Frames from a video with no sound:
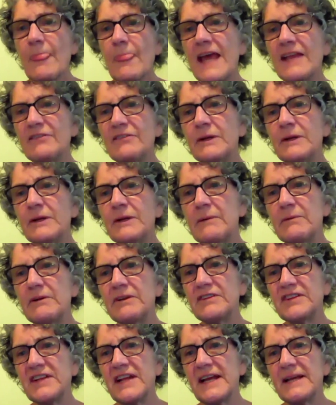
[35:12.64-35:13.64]
That's what I
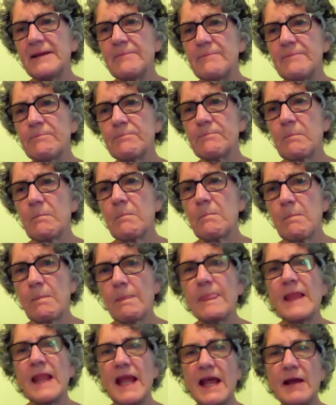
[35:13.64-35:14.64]
would say.
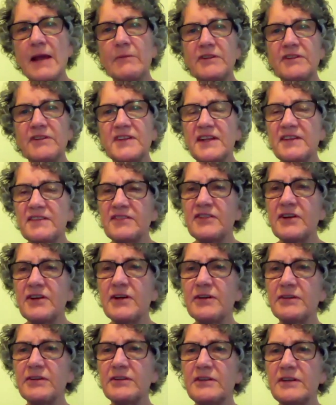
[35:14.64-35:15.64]
I would say
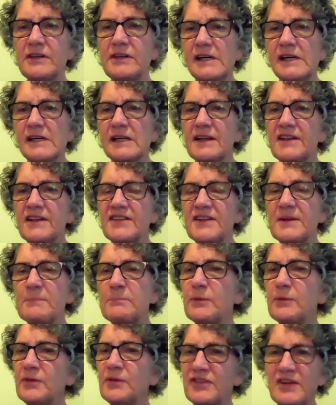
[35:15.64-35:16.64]
start
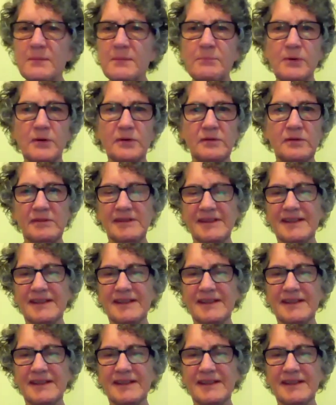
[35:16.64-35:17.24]
simple, simple.